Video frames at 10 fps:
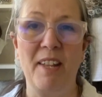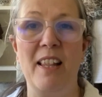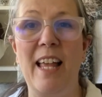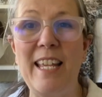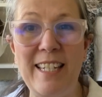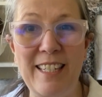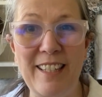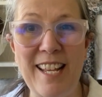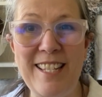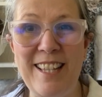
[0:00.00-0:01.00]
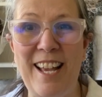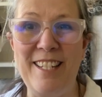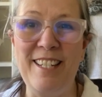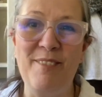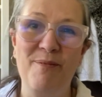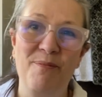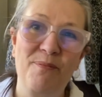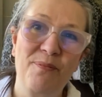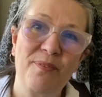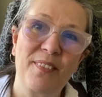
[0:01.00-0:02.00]
Lichen and Lace land.
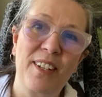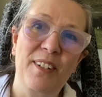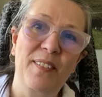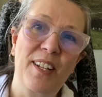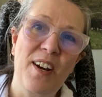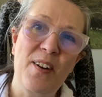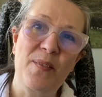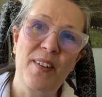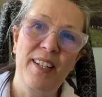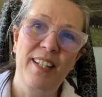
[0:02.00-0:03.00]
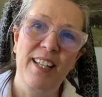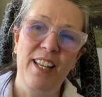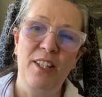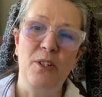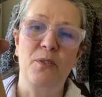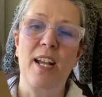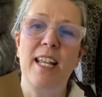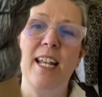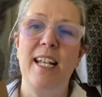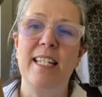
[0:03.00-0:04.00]
Here we go. You'll
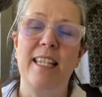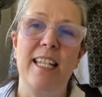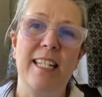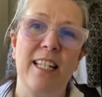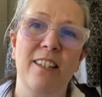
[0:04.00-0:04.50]
recognize these